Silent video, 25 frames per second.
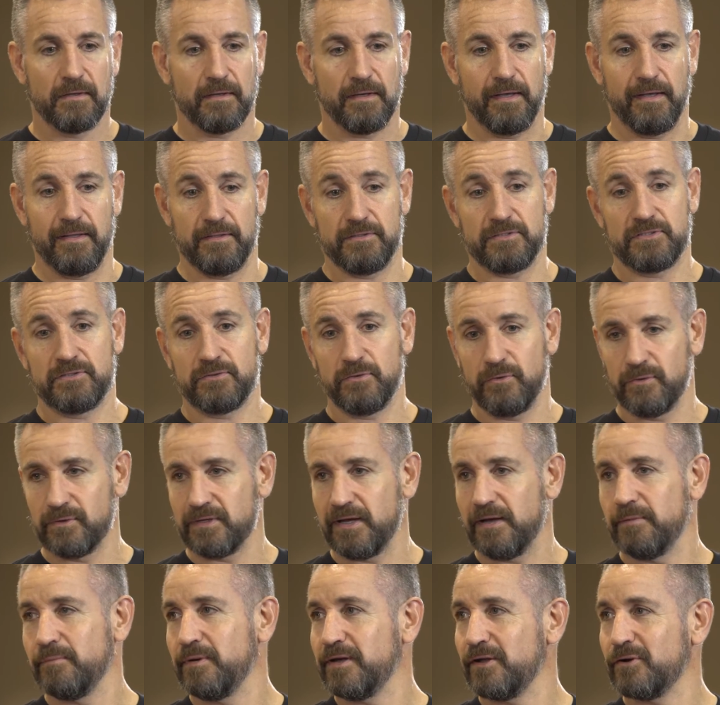and still
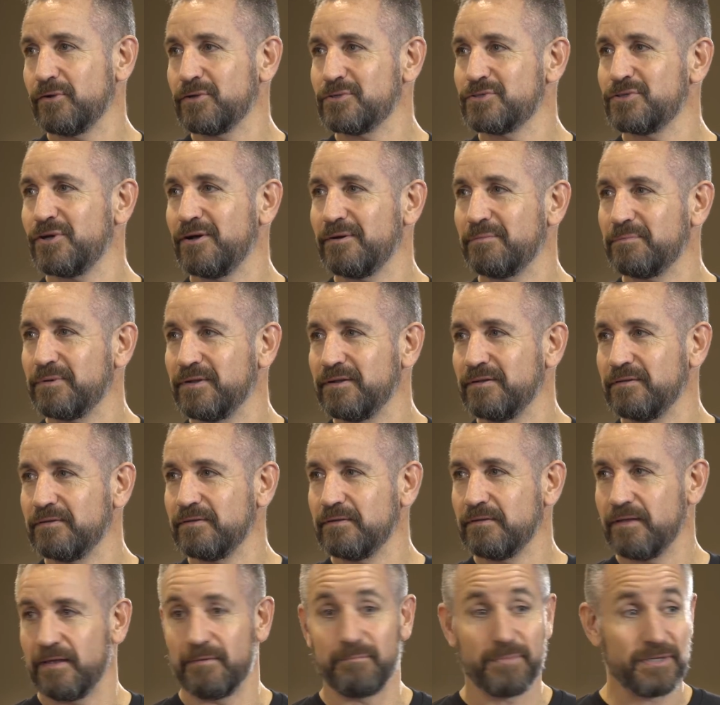come out on top,
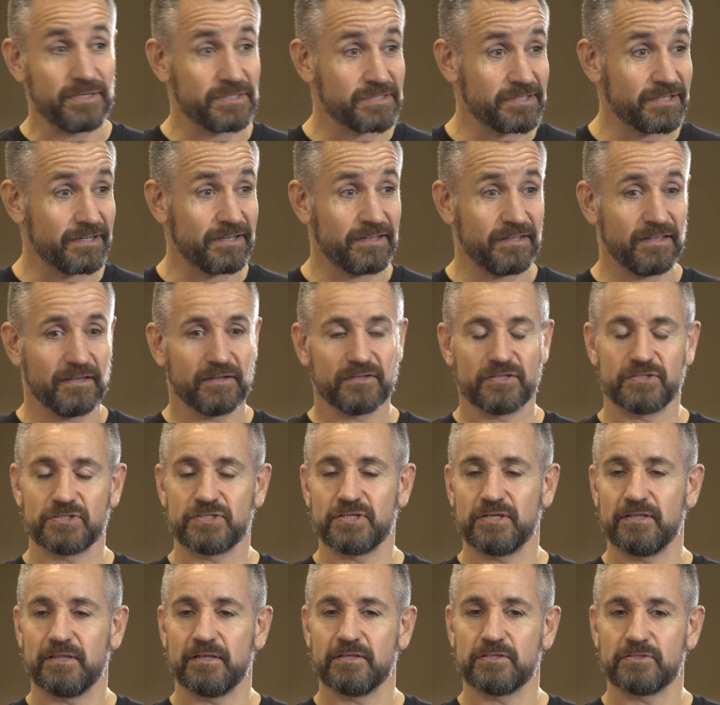and be sitting here to
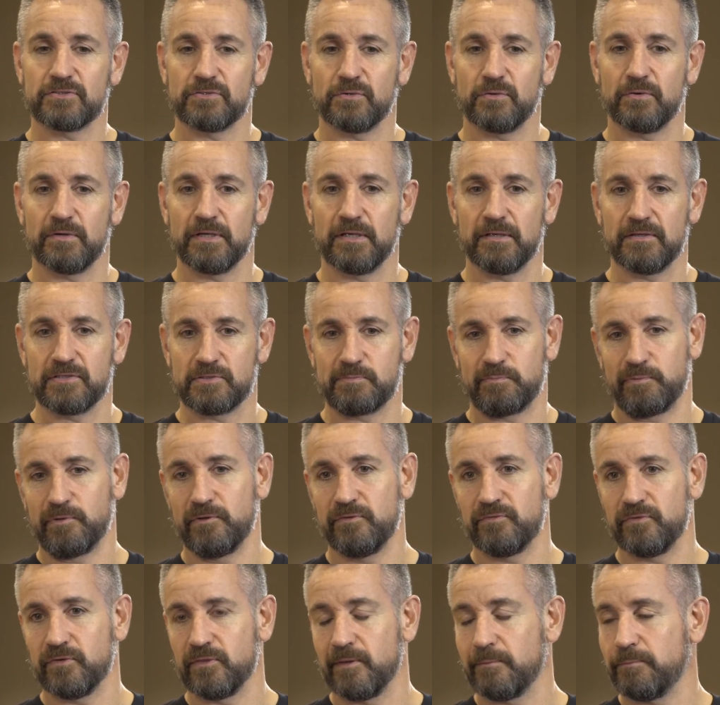share that story is
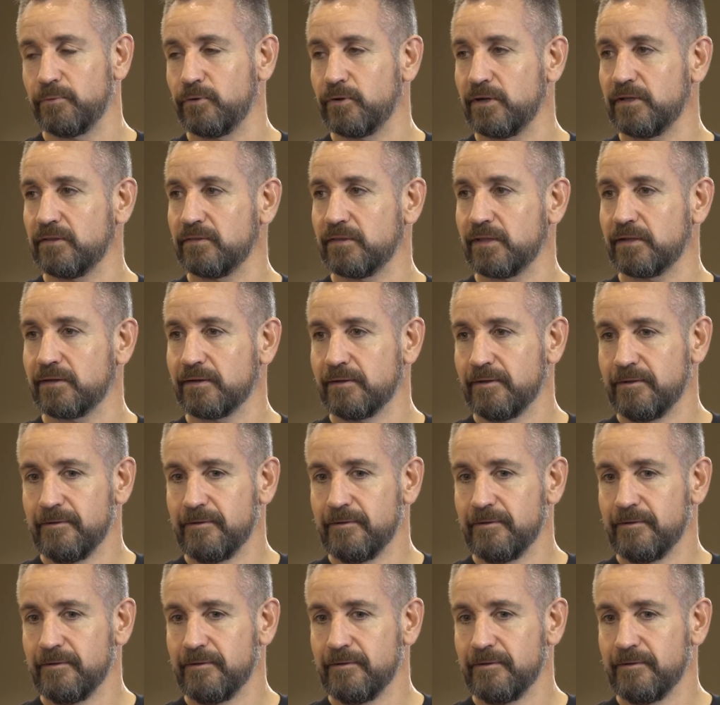proof in the pudding that,